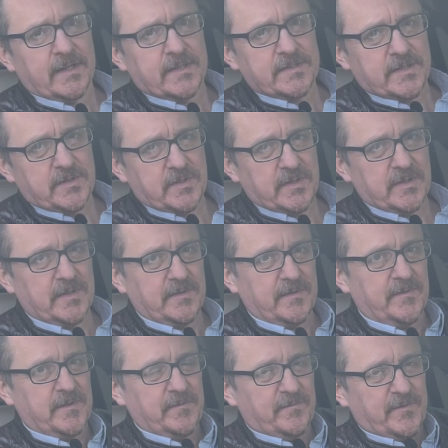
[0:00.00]
So
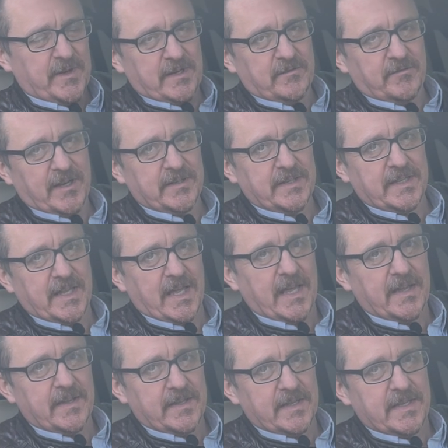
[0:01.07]
if you fiddle around in
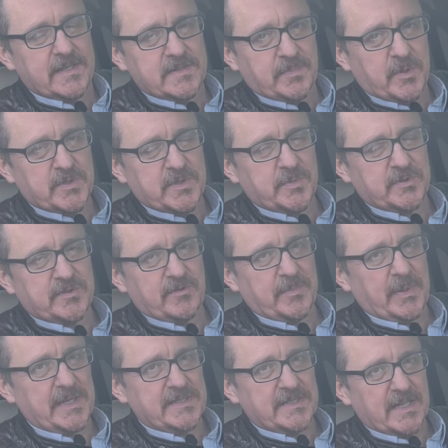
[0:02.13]
there, it is possible to
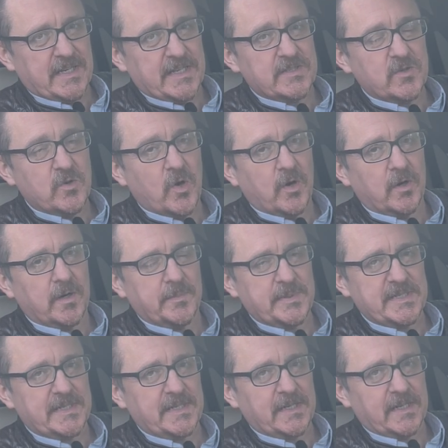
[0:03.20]
replace it, and it's not
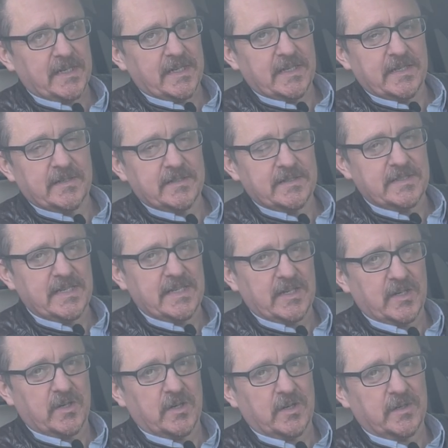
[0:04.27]
particularly dear
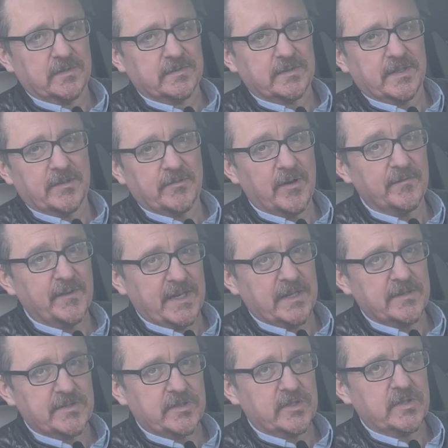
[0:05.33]
car. There are
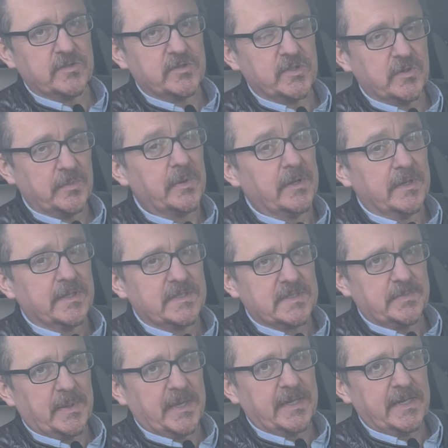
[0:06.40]
videos on YouTube
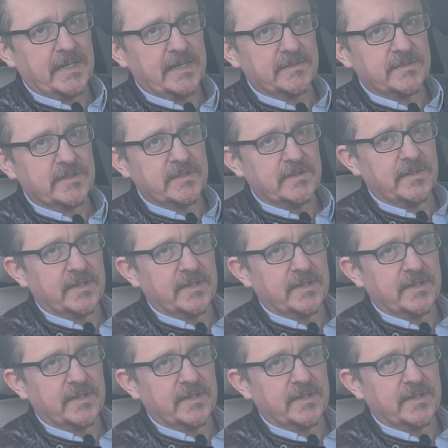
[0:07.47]
explaining how to do